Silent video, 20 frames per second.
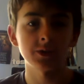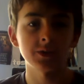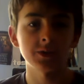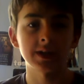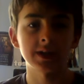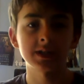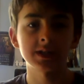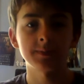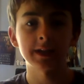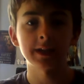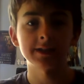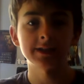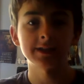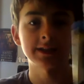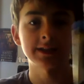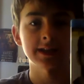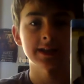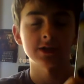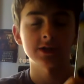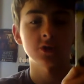It explains
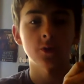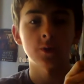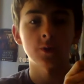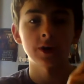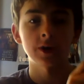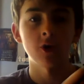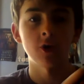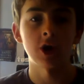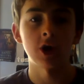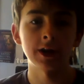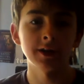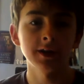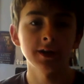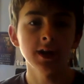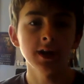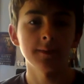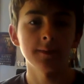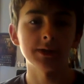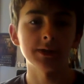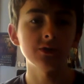things as it's going on,
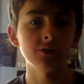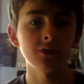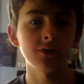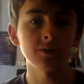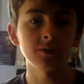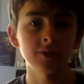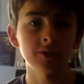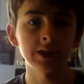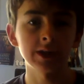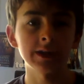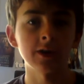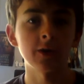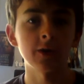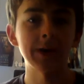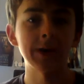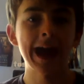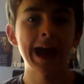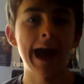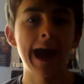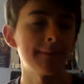but you don't really know what
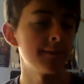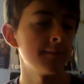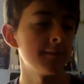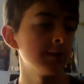happened